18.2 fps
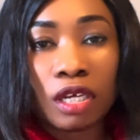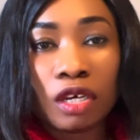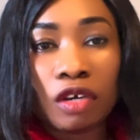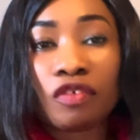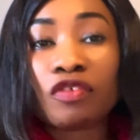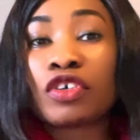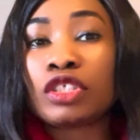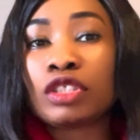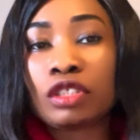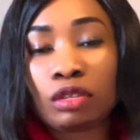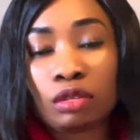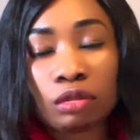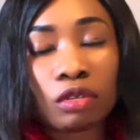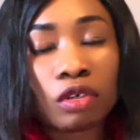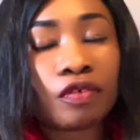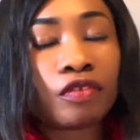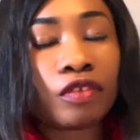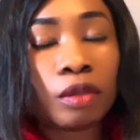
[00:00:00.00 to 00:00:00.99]
for the 2
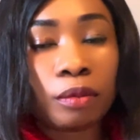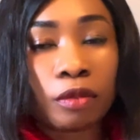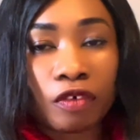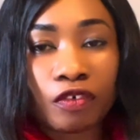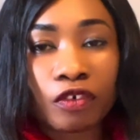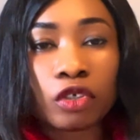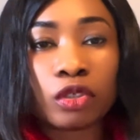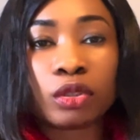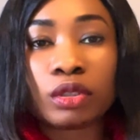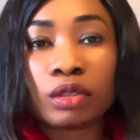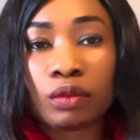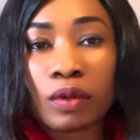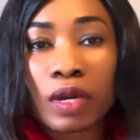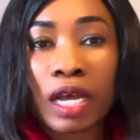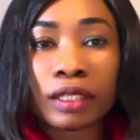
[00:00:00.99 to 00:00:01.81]
of them of course you will